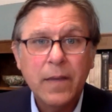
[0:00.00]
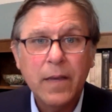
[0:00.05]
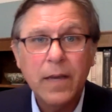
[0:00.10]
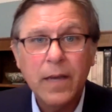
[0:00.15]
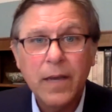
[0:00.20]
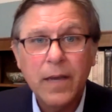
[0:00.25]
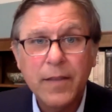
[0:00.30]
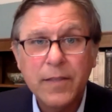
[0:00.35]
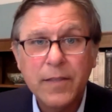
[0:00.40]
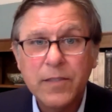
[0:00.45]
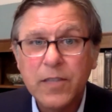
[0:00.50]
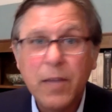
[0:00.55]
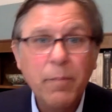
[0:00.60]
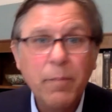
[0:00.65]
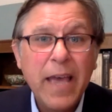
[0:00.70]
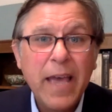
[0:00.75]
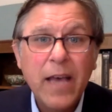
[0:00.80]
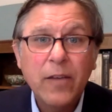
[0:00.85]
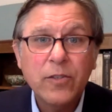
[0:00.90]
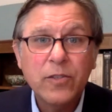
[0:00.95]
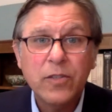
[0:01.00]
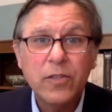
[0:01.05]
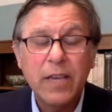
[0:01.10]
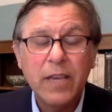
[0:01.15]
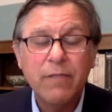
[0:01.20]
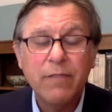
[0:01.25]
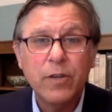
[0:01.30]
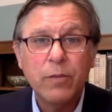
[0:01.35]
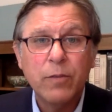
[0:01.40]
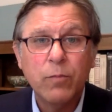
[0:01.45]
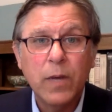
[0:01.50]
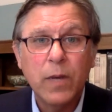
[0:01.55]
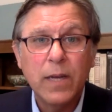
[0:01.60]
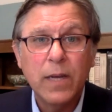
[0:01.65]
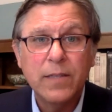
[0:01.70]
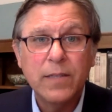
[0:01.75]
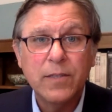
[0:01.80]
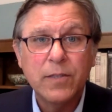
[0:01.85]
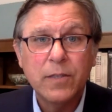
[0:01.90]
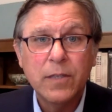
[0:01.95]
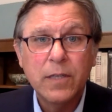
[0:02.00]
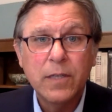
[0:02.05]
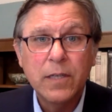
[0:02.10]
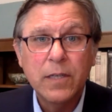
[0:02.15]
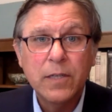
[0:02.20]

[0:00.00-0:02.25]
that somehow slavery was